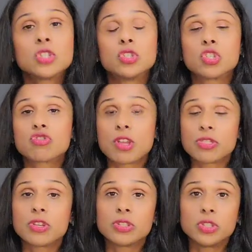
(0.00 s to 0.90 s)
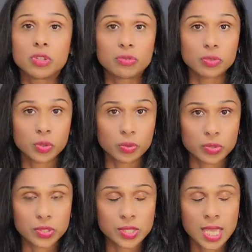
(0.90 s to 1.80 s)
to strengthen your
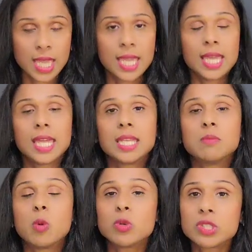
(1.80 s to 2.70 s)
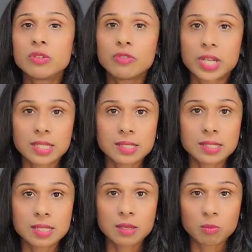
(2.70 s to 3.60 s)
roots. And most of
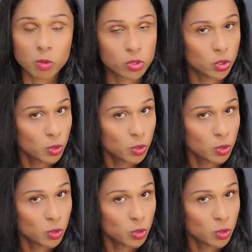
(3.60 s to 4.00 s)
us, most